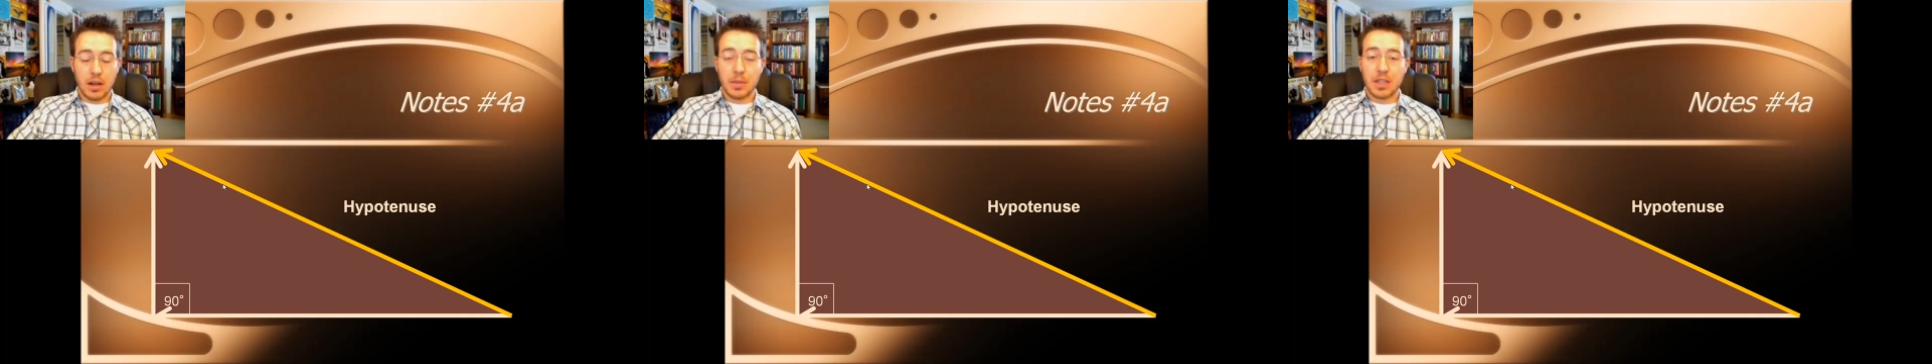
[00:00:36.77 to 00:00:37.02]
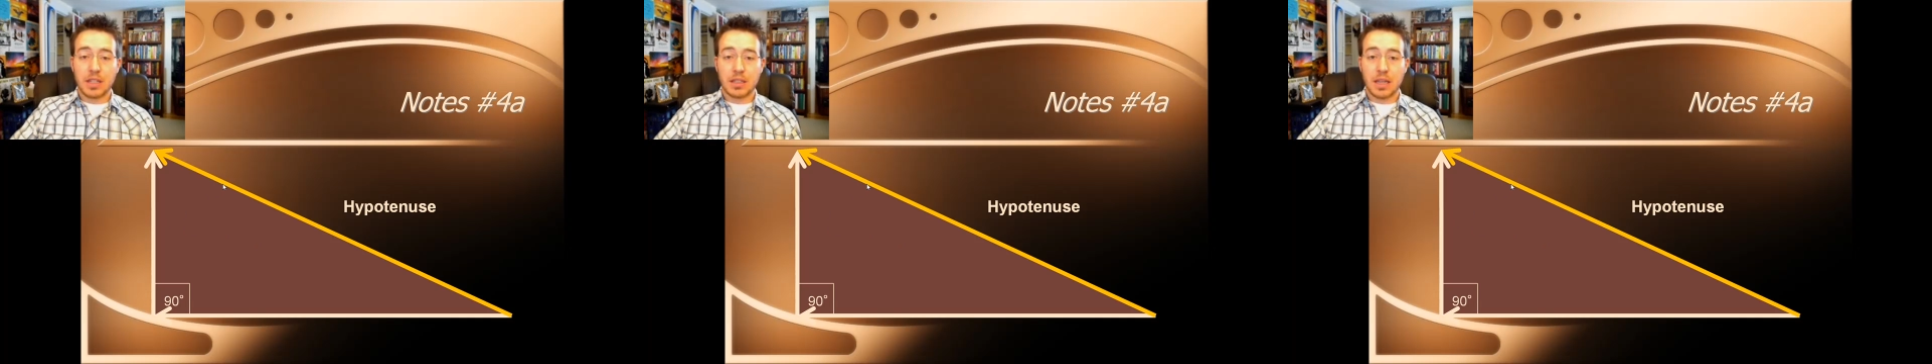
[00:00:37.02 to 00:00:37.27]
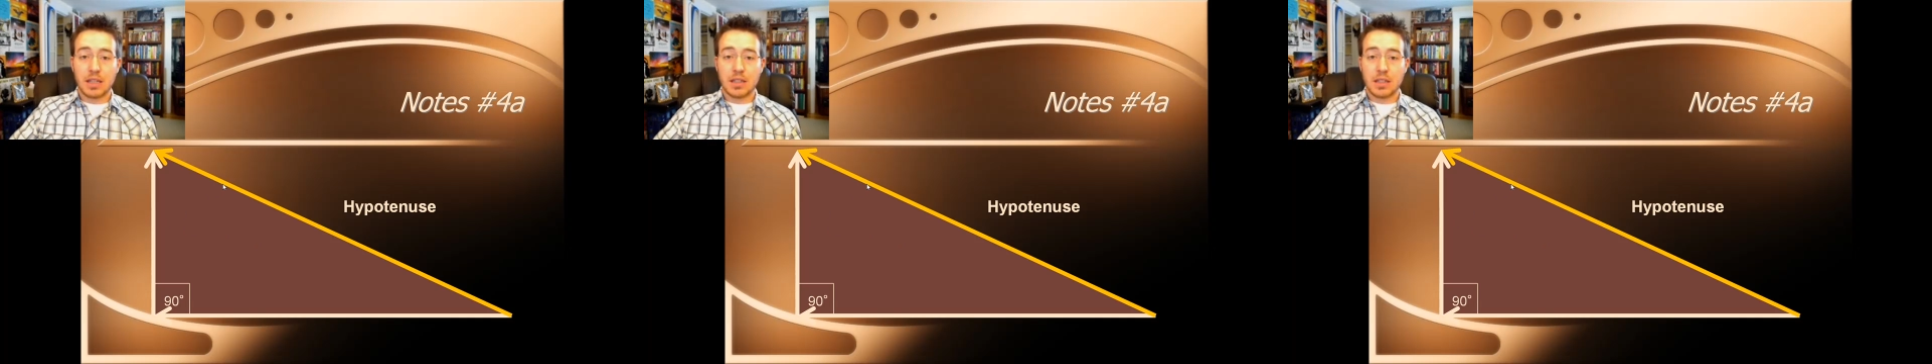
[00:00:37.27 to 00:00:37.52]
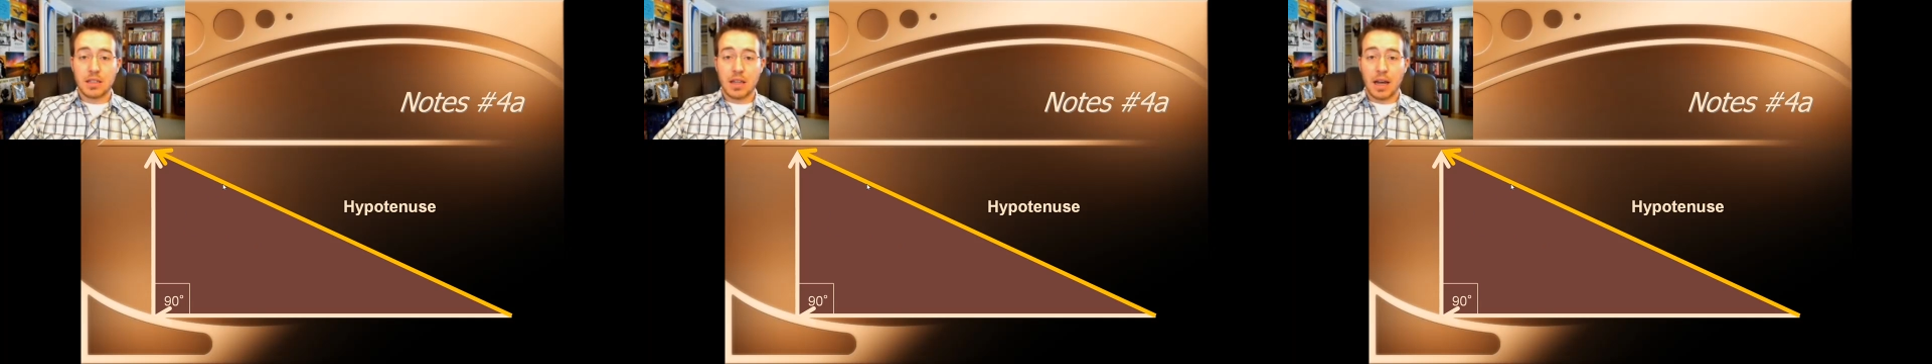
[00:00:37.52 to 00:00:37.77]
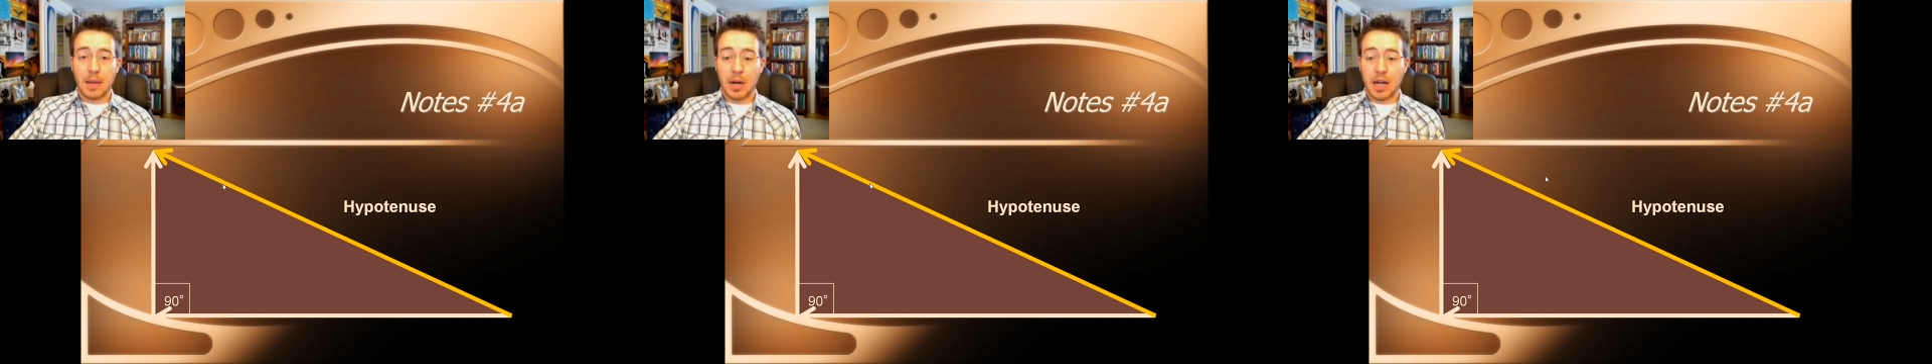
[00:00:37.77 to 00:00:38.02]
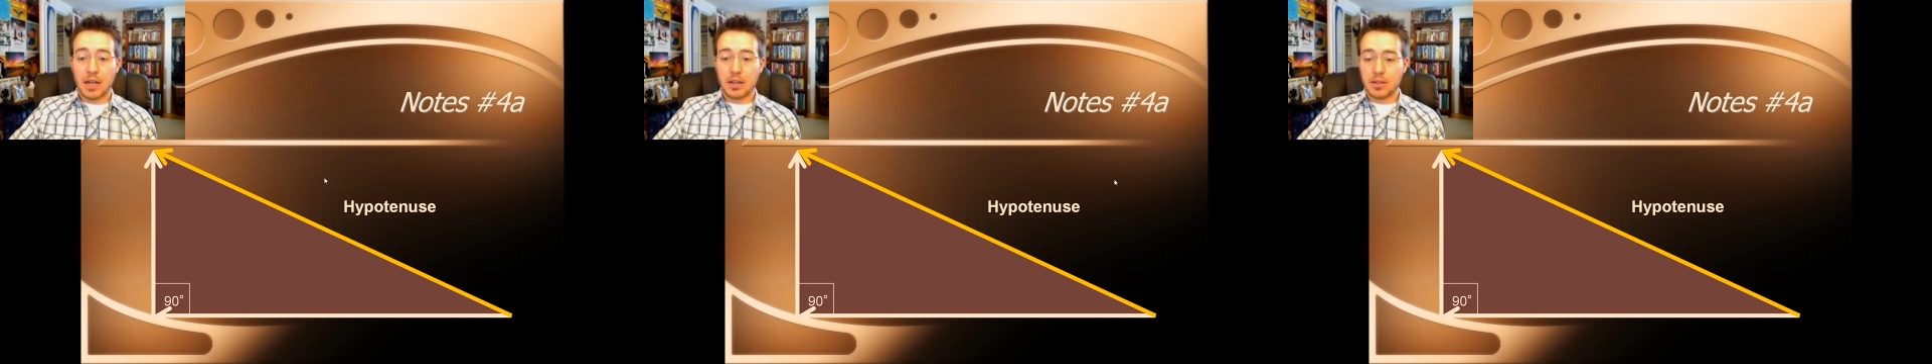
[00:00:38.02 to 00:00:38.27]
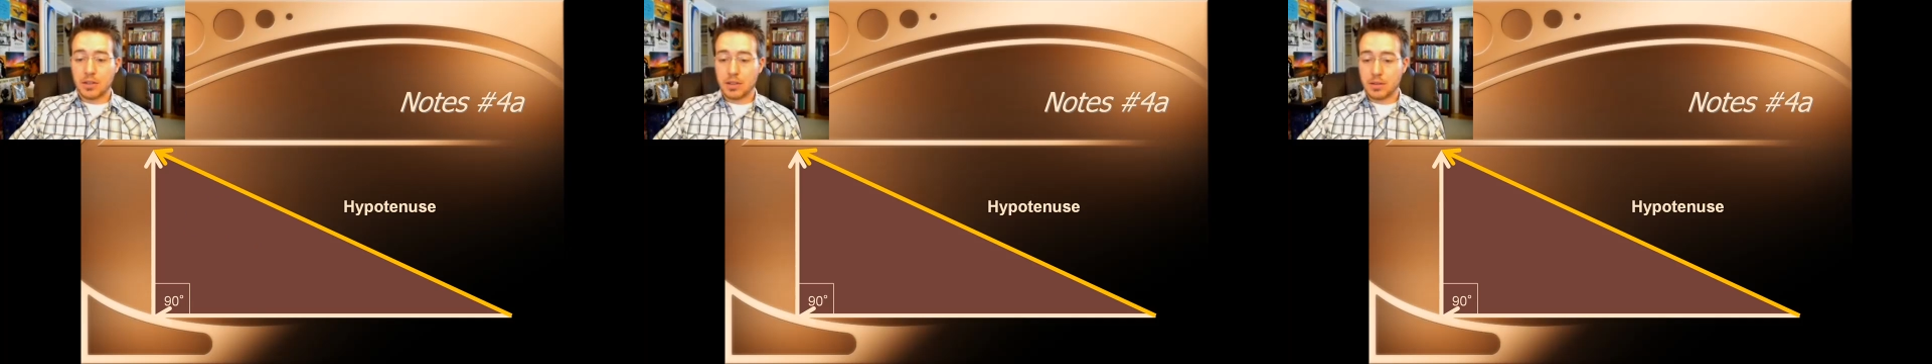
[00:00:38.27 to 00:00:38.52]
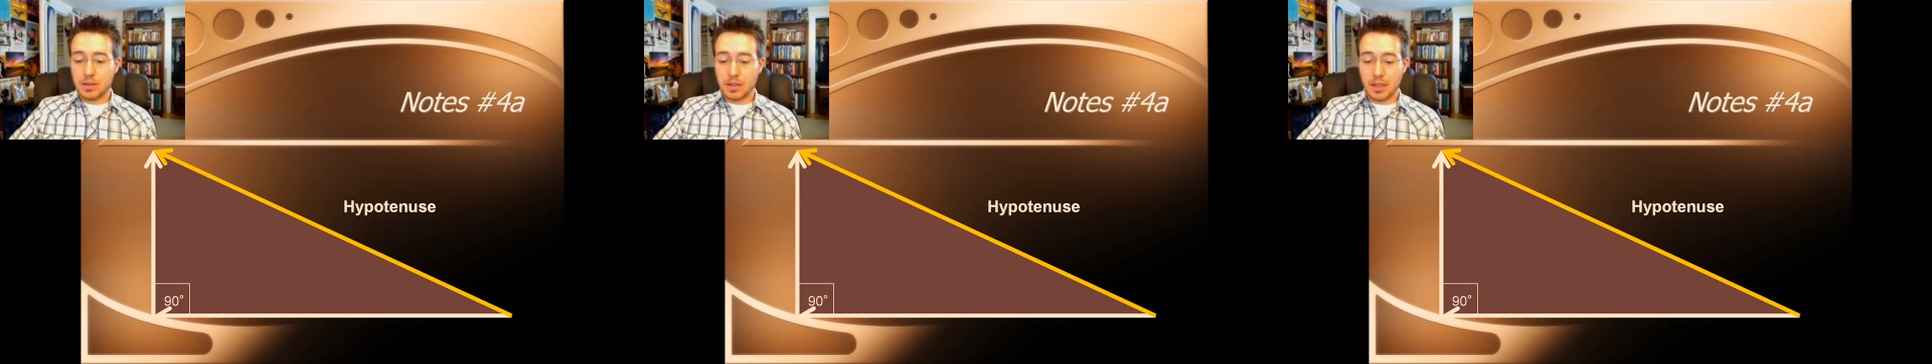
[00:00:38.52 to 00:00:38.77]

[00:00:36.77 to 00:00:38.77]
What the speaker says: In this case, it's the hypotenuse.